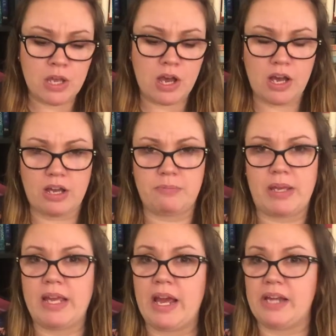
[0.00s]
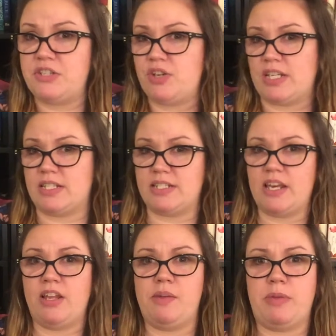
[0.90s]
Um, as you guys can
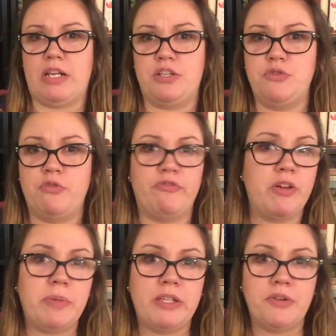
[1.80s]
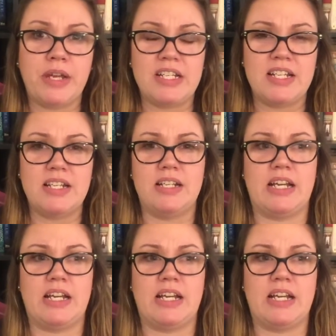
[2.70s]
tell, I'm in a new filming location.